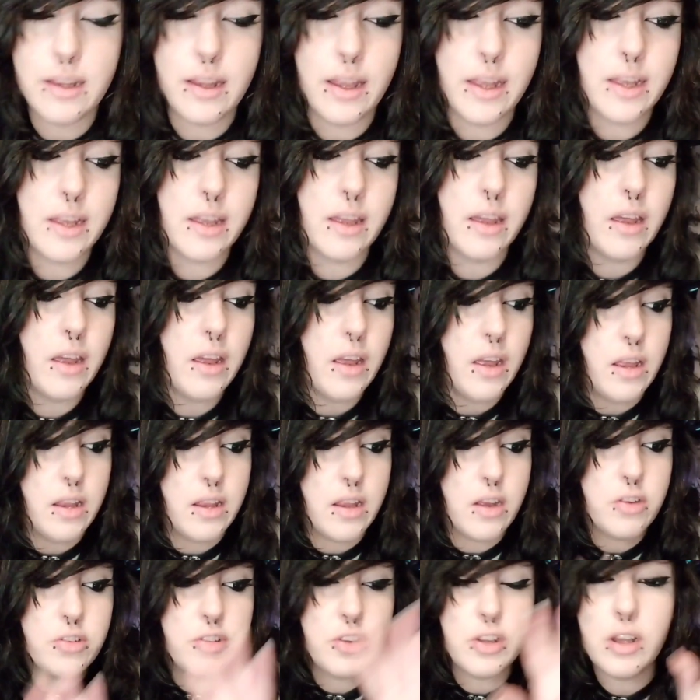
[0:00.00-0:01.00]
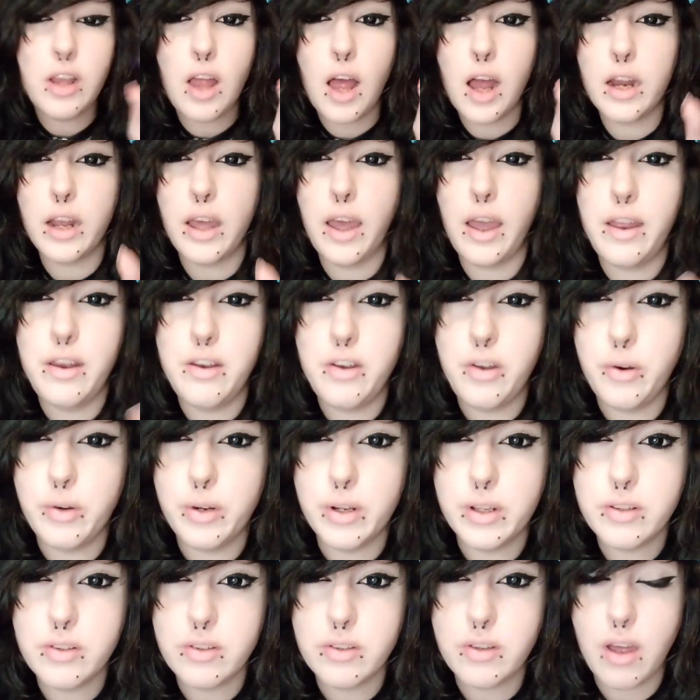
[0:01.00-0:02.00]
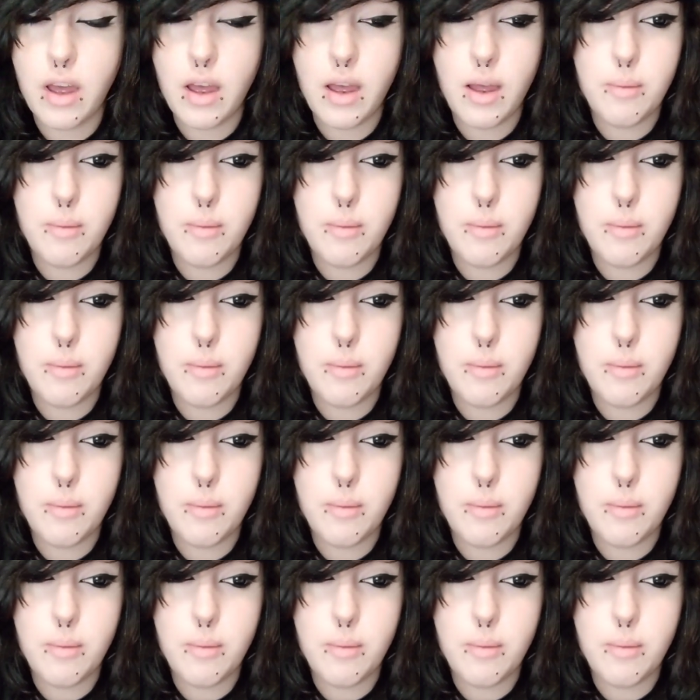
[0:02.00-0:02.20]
Like, there's a lot of, I noticed,